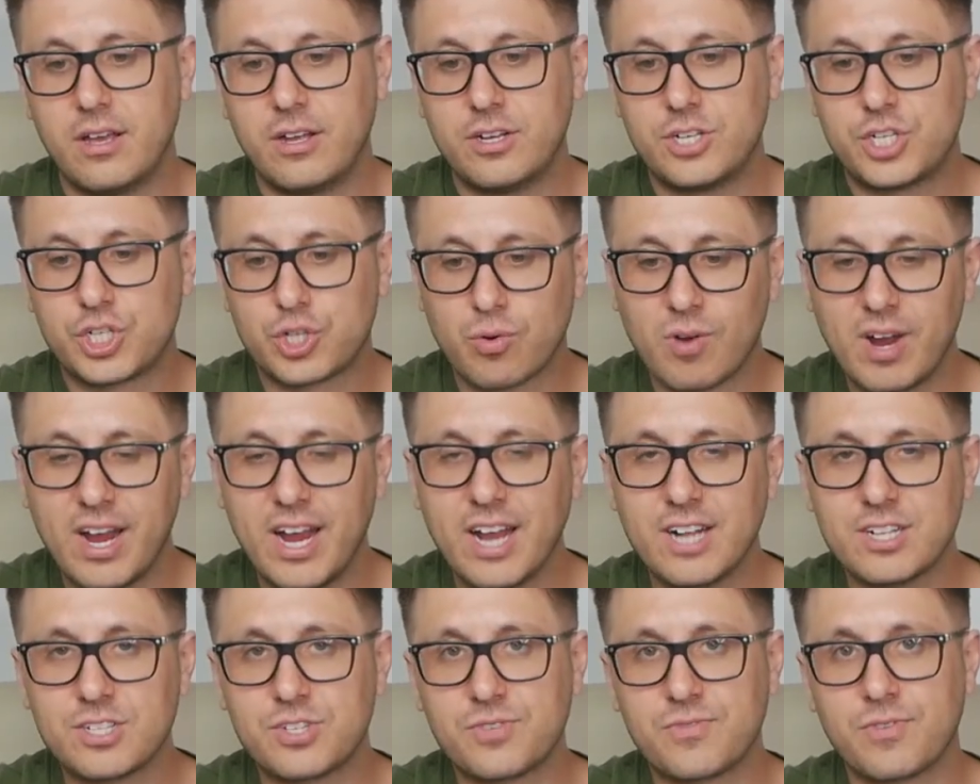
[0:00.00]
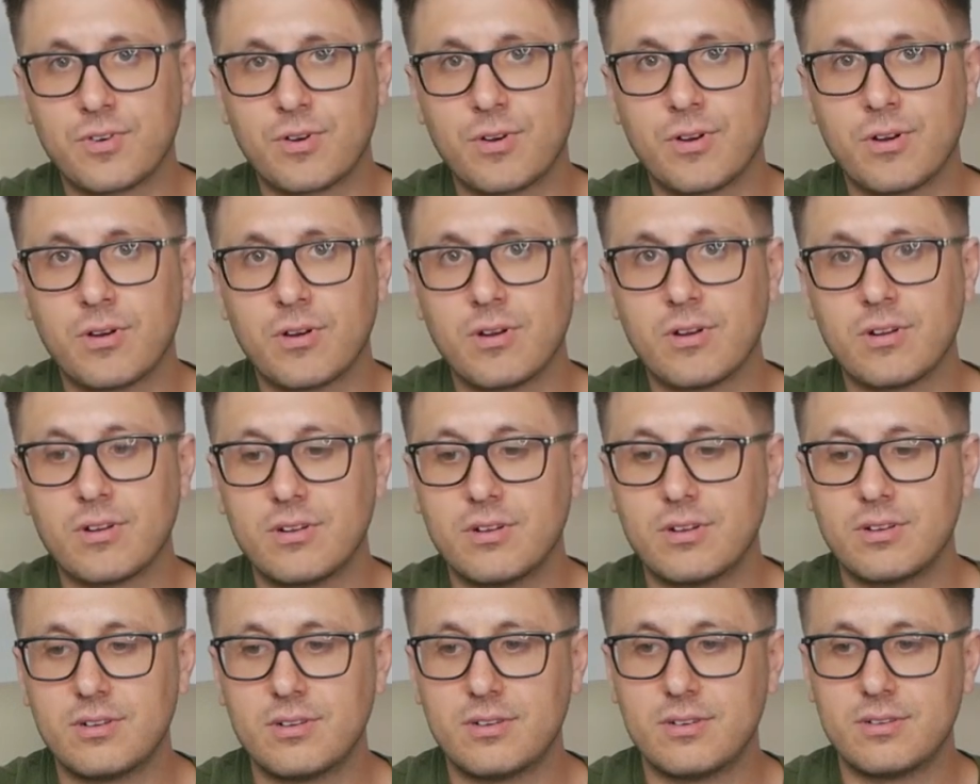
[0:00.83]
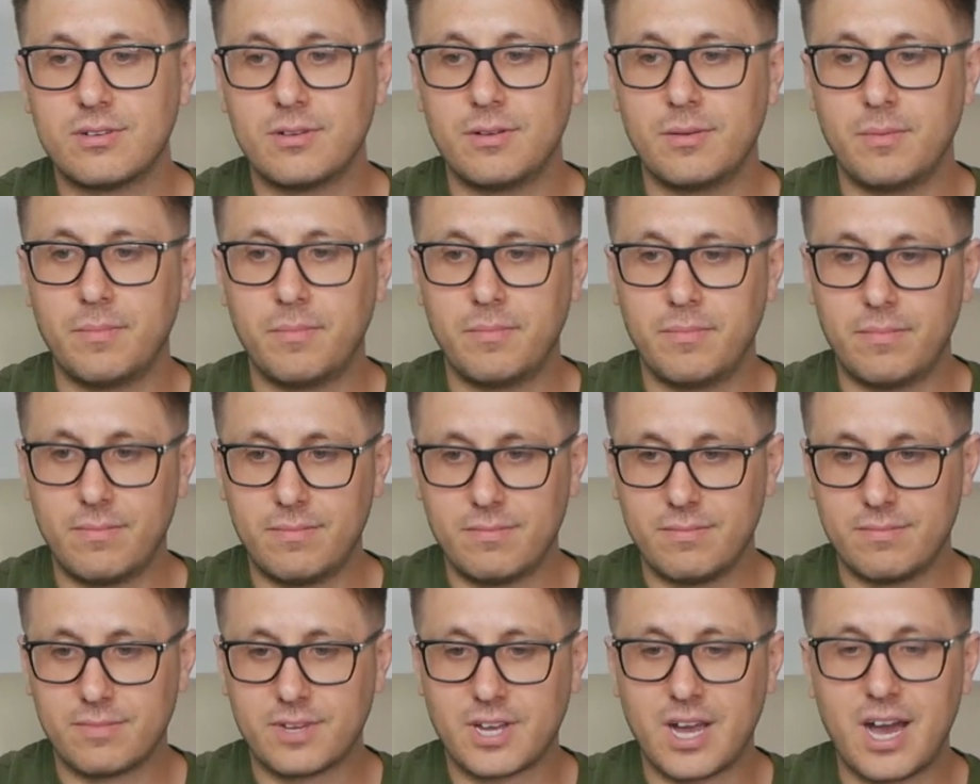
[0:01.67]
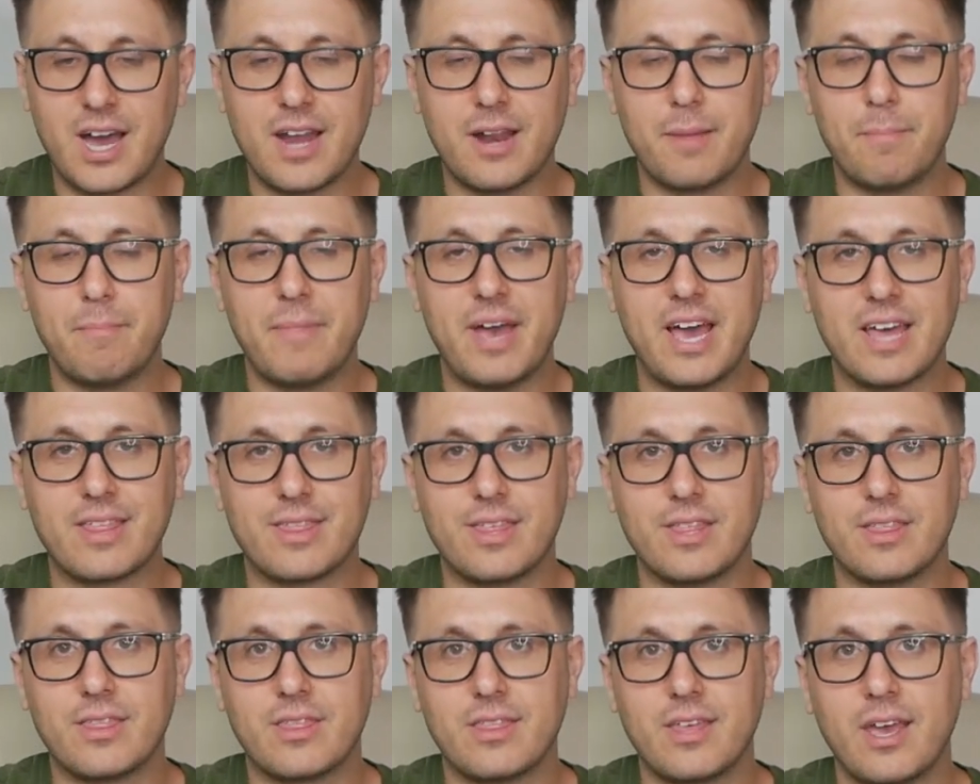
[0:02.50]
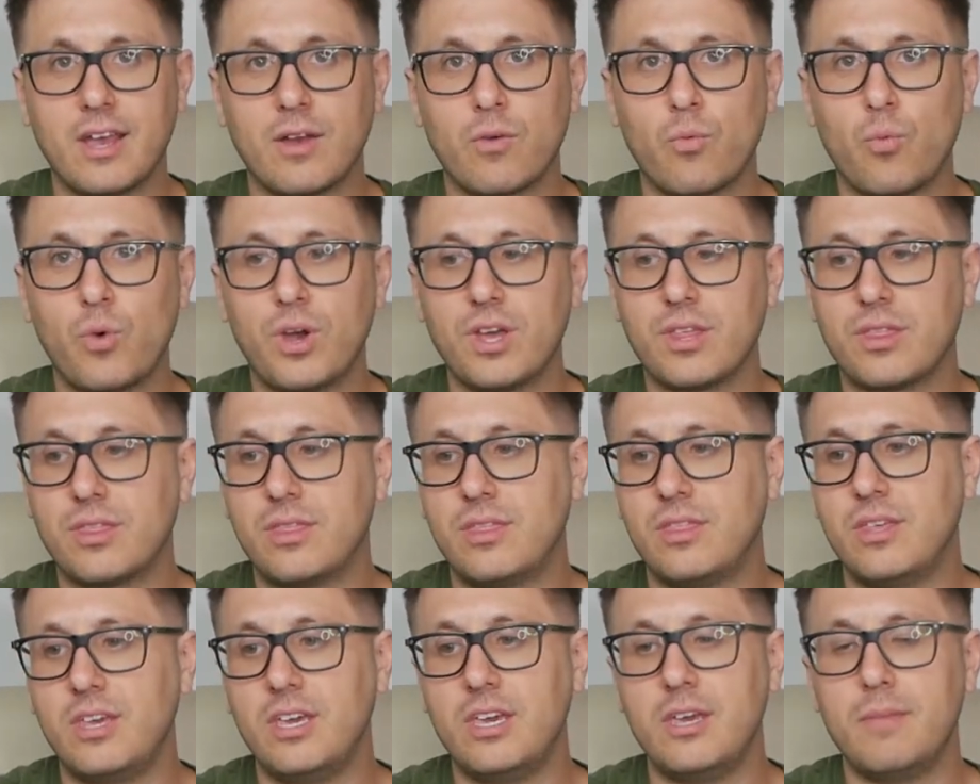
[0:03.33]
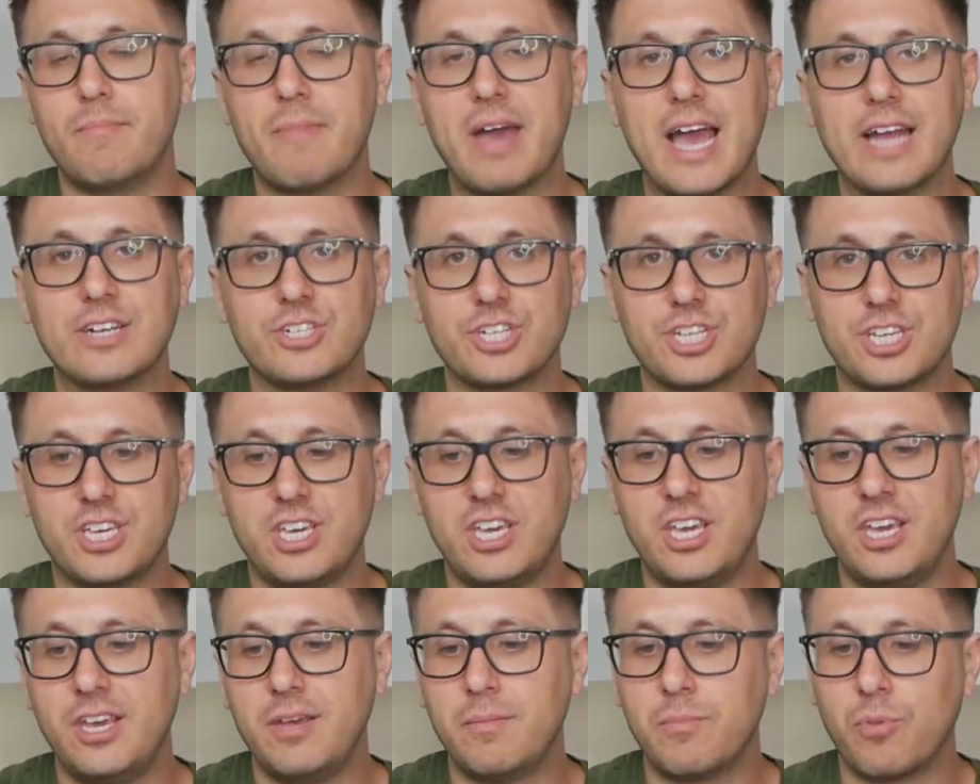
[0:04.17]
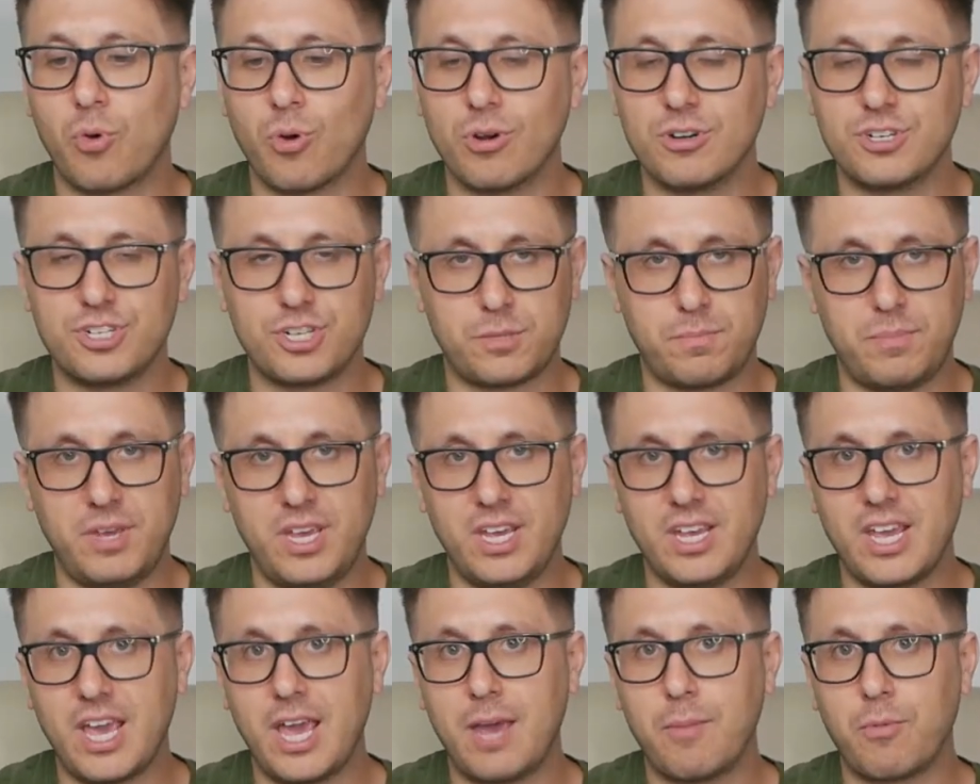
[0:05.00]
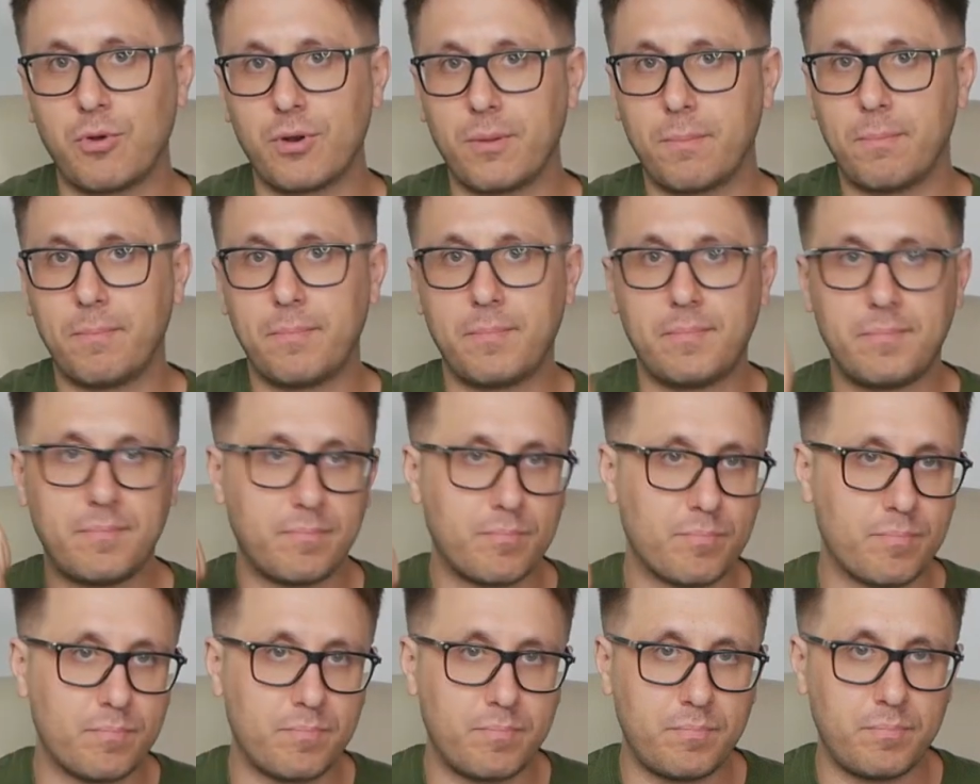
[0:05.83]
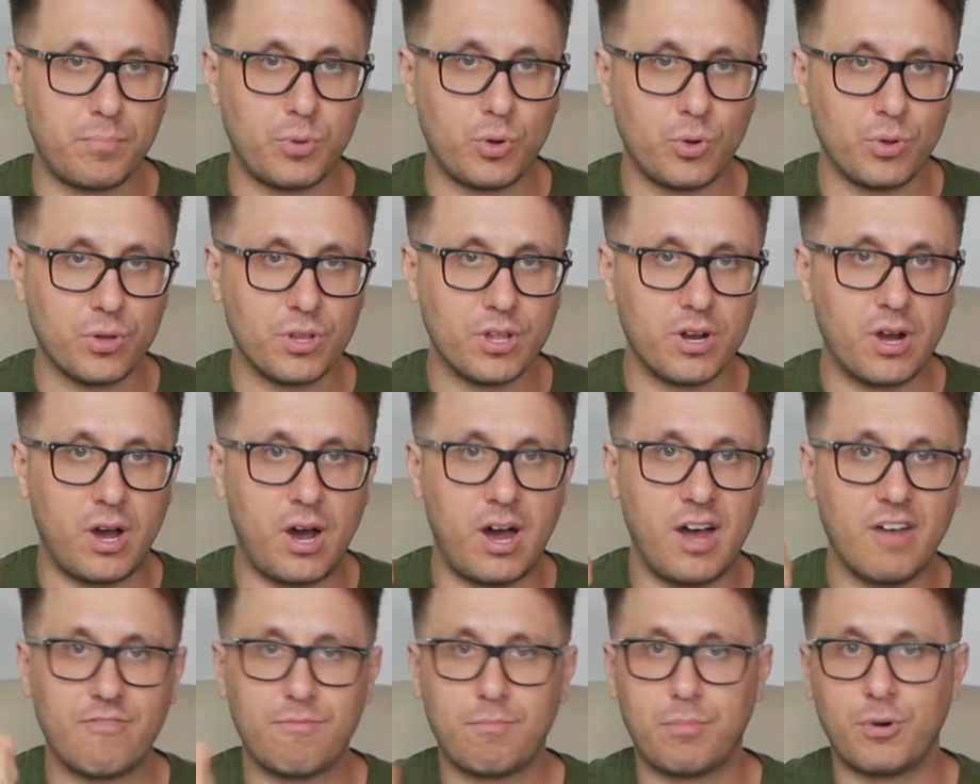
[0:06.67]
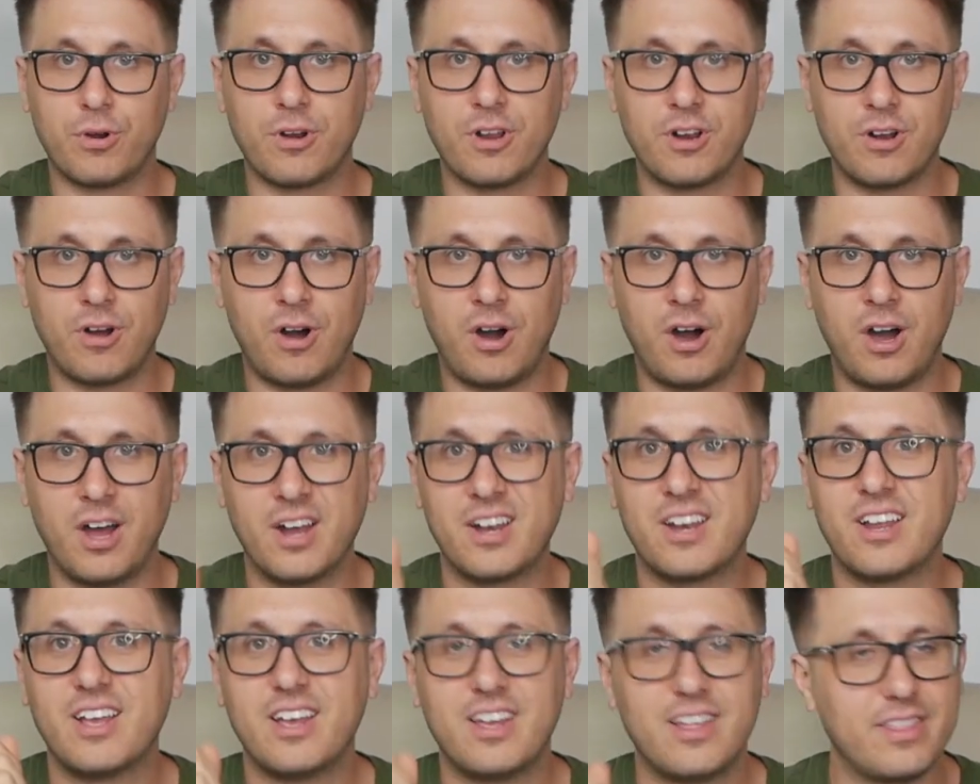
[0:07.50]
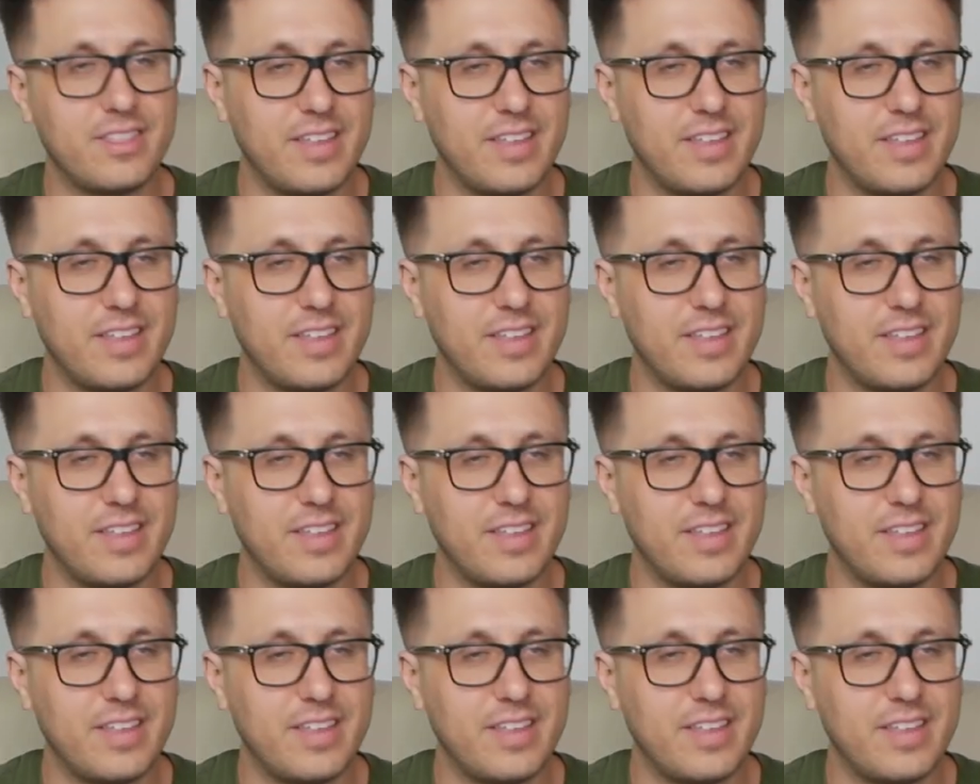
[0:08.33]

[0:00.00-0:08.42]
transfer kind of method thing with the Magic Keyboard, just being able to pull it off, put it on.